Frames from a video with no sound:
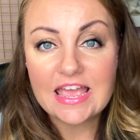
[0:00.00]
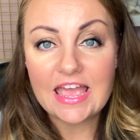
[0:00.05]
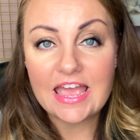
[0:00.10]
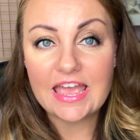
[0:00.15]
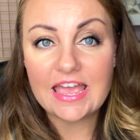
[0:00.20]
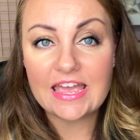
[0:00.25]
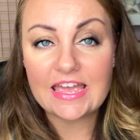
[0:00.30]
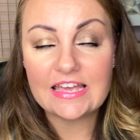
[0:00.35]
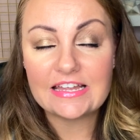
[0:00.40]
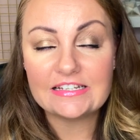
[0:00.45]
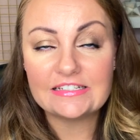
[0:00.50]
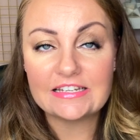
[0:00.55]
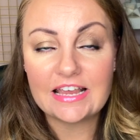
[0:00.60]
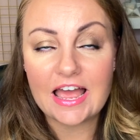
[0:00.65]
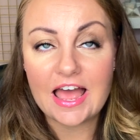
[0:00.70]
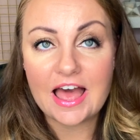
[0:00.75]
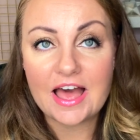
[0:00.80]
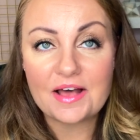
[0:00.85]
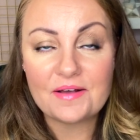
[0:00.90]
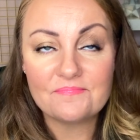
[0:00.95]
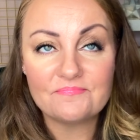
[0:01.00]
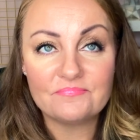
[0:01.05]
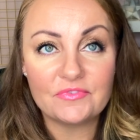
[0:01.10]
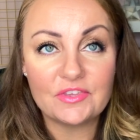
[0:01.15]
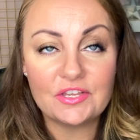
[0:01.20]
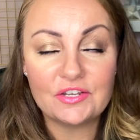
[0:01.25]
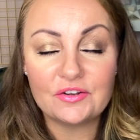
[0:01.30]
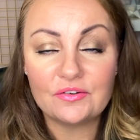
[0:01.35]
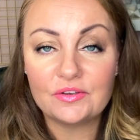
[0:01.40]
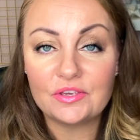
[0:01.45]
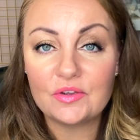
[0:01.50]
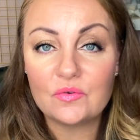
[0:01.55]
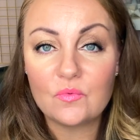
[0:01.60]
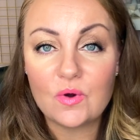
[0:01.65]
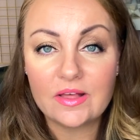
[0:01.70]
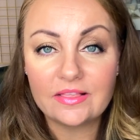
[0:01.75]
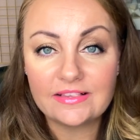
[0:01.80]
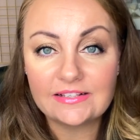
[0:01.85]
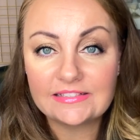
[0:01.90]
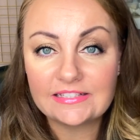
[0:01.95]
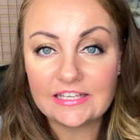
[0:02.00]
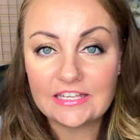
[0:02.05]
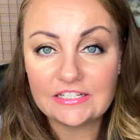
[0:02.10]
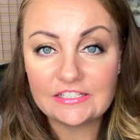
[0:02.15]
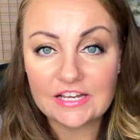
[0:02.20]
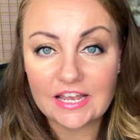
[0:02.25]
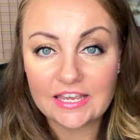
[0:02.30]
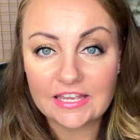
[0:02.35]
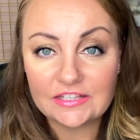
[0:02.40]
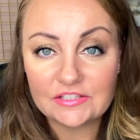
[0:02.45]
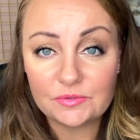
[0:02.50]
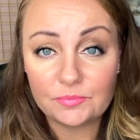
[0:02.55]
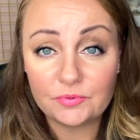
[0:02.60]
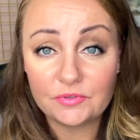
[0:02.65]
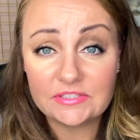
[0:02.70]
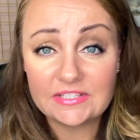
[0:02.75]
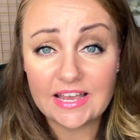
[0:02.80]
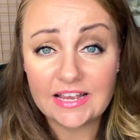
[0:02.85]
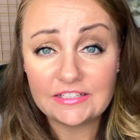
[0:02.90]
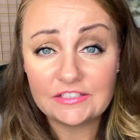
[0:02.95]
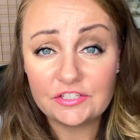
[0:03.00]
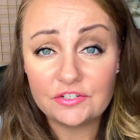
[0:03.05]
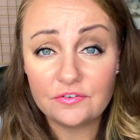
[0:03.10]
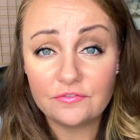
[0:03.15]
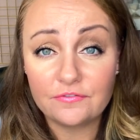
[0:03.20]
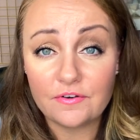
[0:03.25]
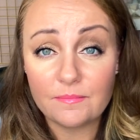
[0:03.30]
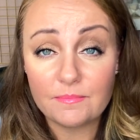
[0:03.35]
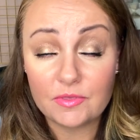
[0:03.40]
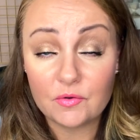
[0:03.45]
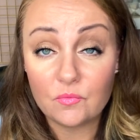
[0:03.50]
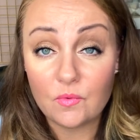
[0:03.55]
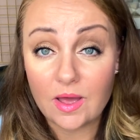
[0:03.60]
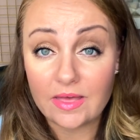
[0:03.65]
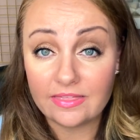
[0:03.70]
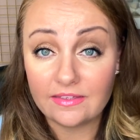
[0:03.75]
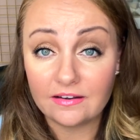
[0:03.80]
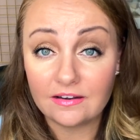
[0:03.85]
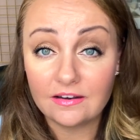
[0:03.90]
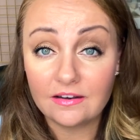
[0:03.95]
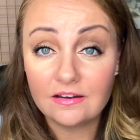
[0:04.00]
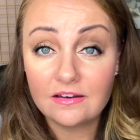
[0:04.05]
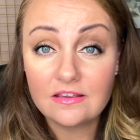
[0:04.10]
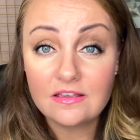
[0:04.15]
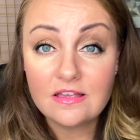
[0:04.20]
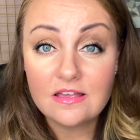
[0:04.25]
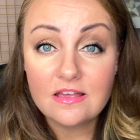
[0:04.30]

And, you know, you want the ski jacket to protect you from the weather.